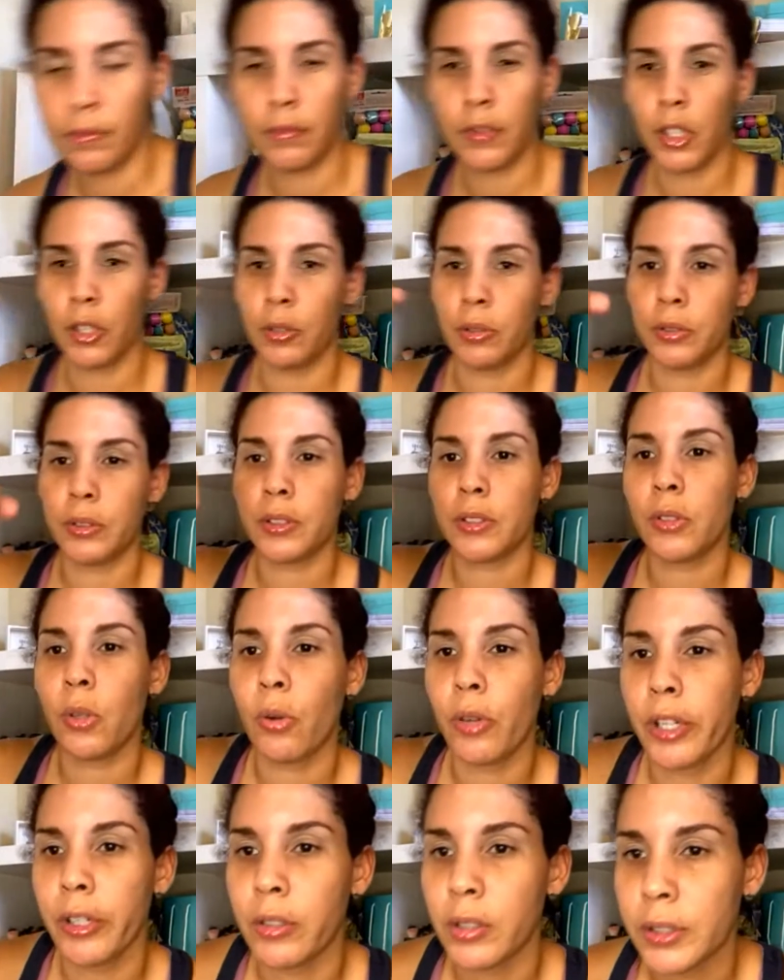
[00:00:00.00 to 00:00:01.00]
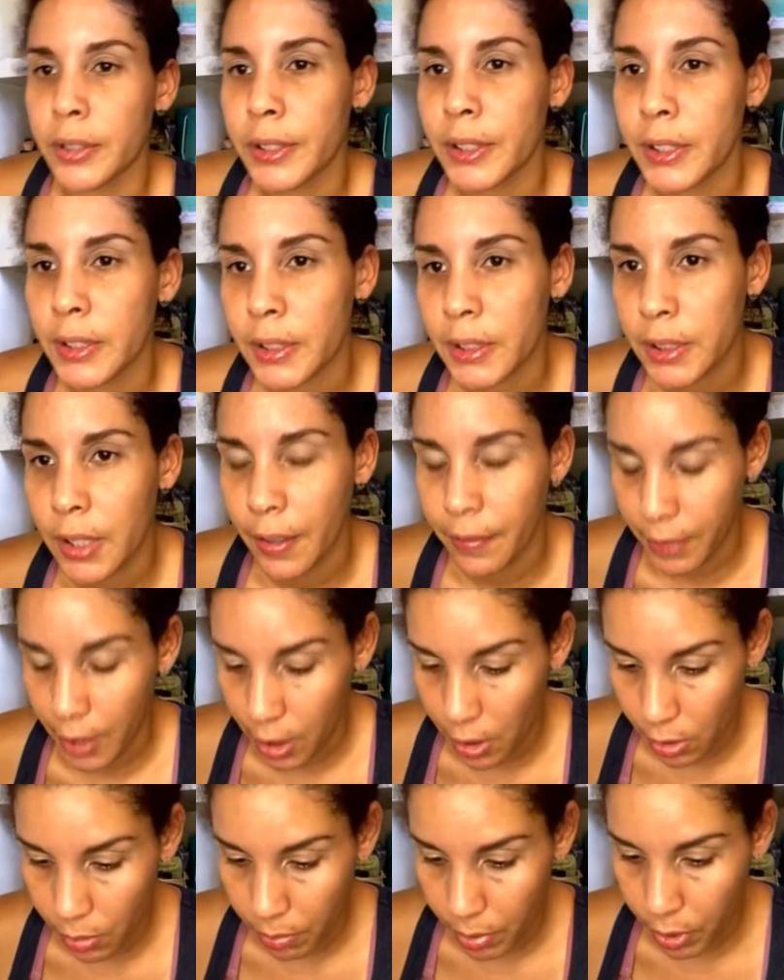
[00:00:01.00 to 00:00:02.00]
those oils and stuff that
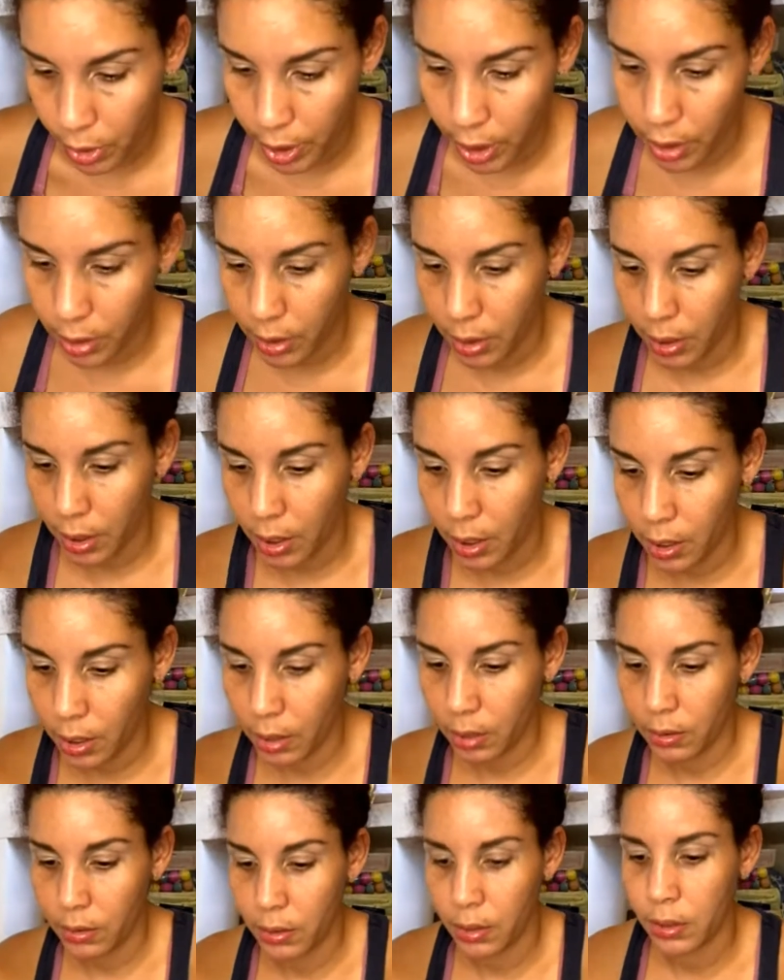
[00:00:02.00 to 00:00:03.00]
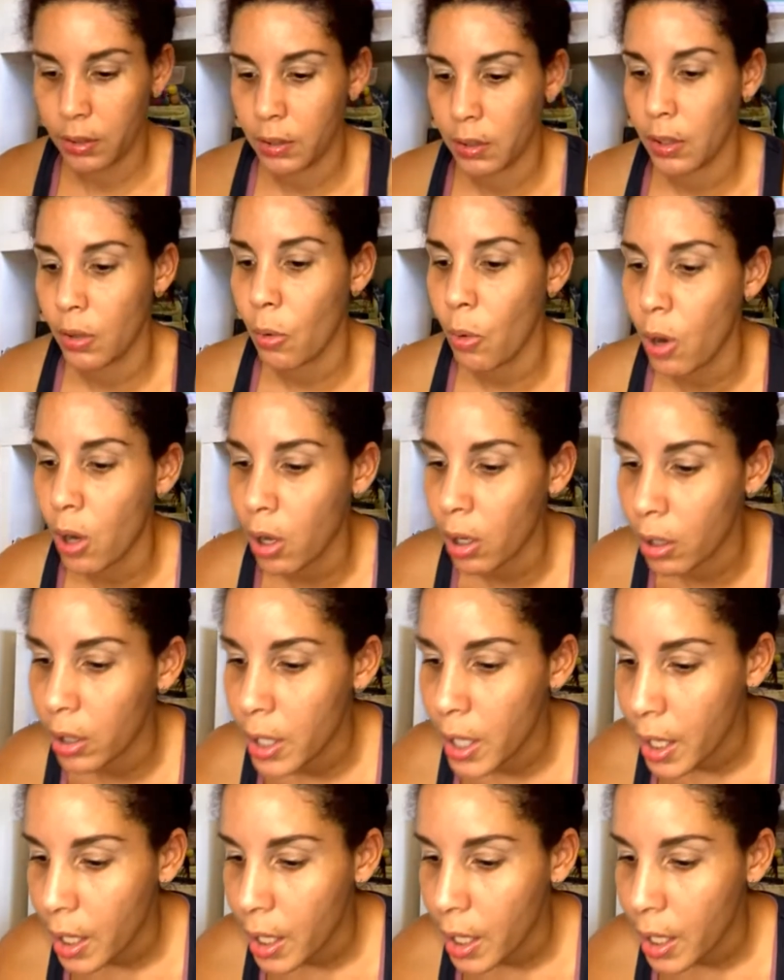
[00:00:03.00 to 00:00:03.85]
you put into the wall.